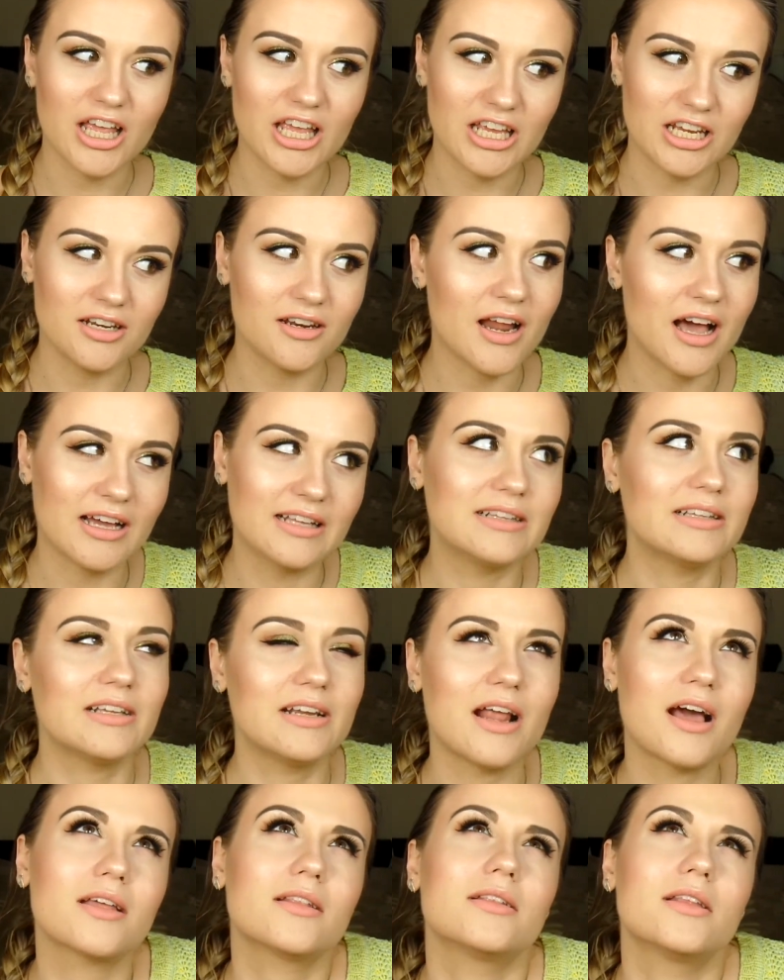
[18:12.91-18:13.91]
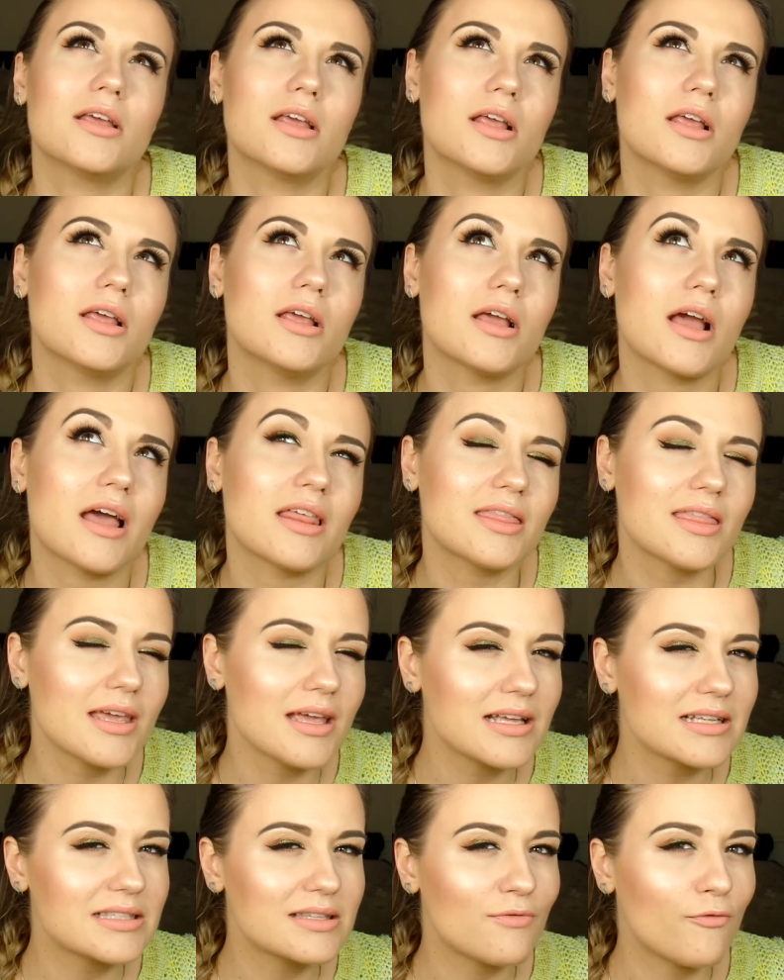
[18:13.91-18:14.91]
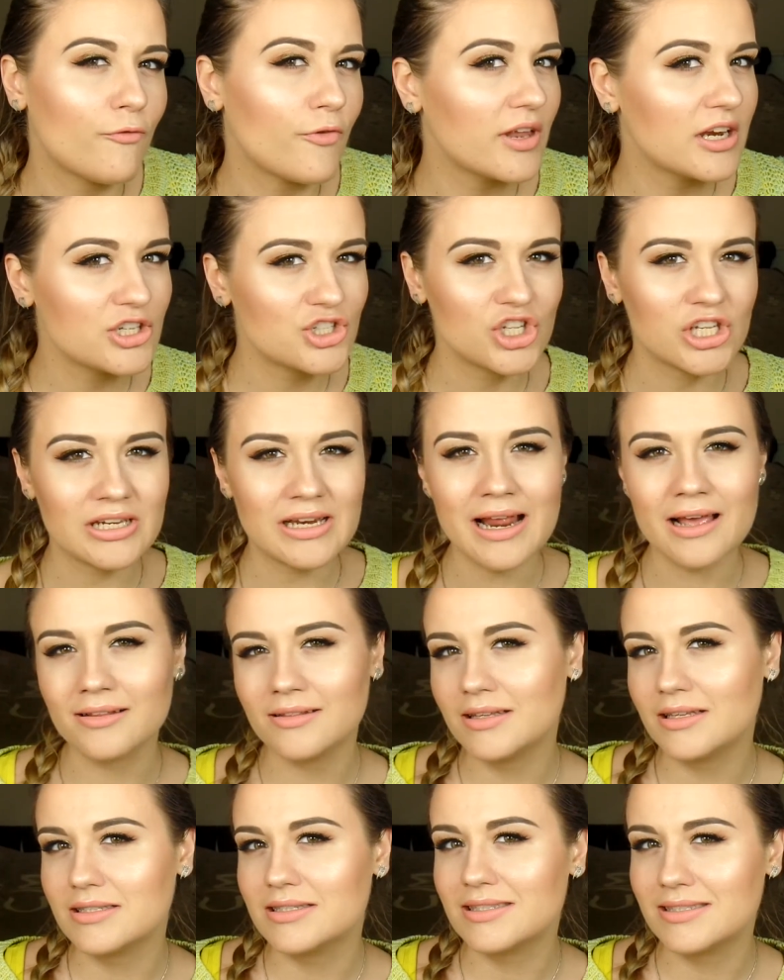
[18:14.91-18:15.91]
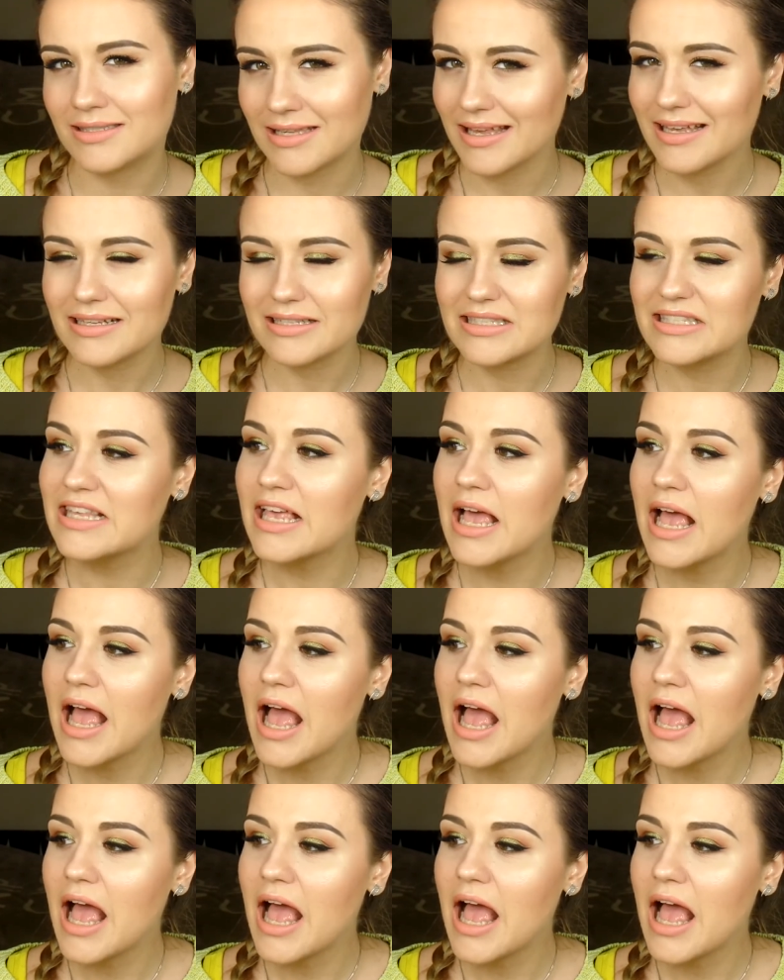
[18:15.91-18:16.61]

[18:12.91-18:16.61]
in 1990, I think it finished in 96,